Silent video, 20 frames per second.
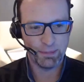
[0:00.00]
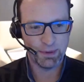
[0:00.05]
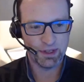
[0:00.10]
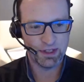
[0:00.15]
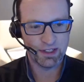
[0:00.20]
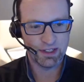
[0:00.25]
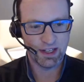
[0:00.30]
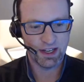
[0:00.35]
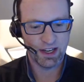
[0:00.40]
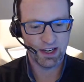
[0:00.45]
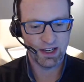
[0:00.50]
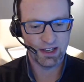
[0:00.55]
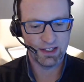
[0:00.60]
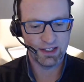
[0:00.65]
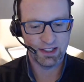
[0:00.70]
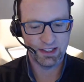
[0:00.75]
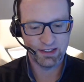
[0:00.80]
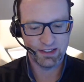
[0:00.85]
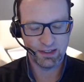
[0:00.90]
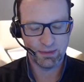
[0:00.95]
But
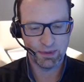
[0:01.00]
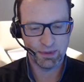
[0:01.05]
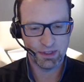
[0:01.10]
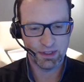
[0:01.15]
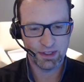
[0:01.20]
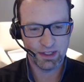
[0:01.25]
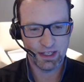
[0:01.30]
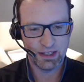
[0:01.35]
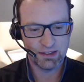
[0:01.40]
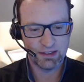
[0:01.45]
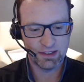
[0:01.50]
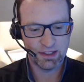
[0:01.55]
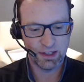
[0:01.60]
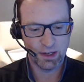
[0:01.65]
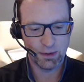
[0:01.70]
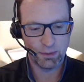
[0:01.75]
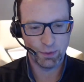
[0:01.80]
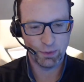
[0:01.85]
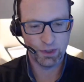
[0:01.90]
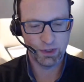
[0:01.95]
it's something that's,
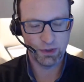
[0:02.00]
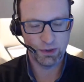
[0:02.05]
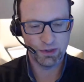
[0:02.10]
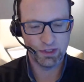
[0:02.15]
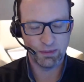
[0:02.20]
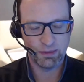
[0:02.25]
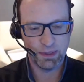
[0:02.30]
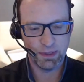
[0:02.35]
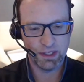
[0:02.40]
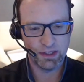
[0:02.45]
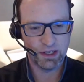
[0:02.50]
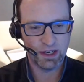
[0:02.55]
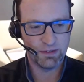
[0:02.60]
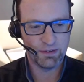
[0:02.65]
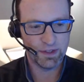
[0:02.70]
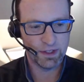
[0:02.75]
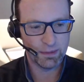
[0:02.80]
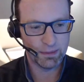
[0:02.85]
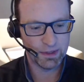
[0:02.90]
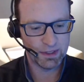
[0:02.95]
when you're using the PLA
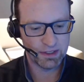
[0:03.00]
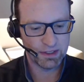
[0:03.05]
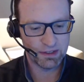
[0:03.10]
filament,